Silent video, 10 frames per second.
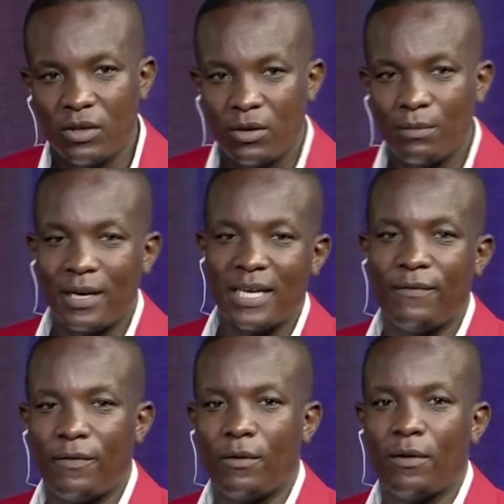You played
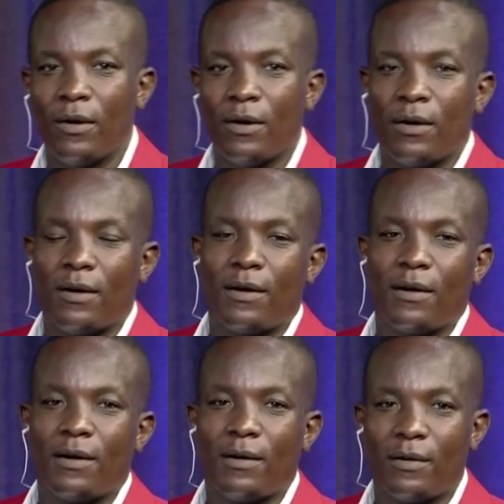for
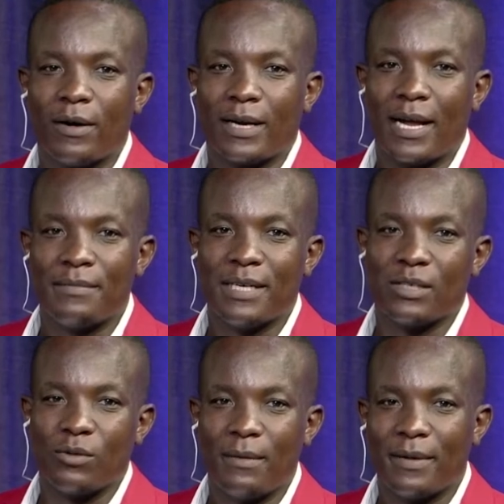uh, local clubs
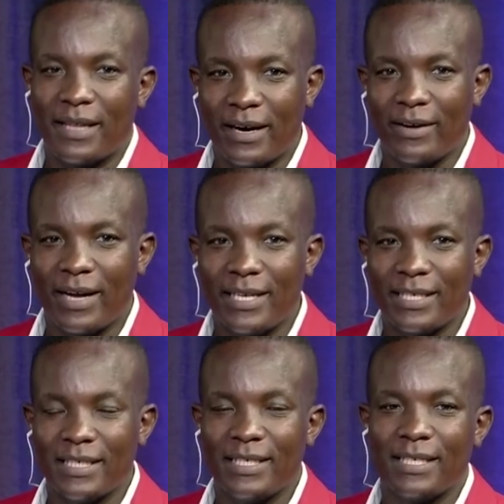as well, Mathare
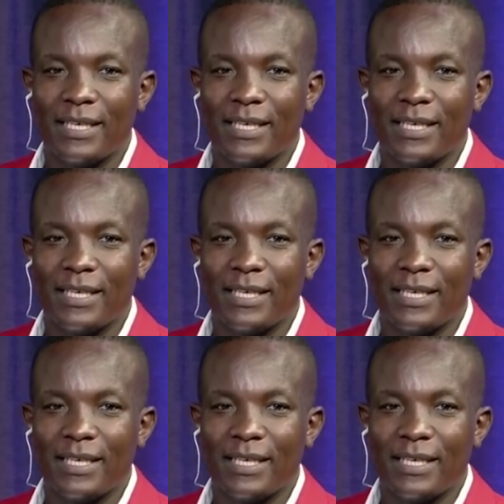United,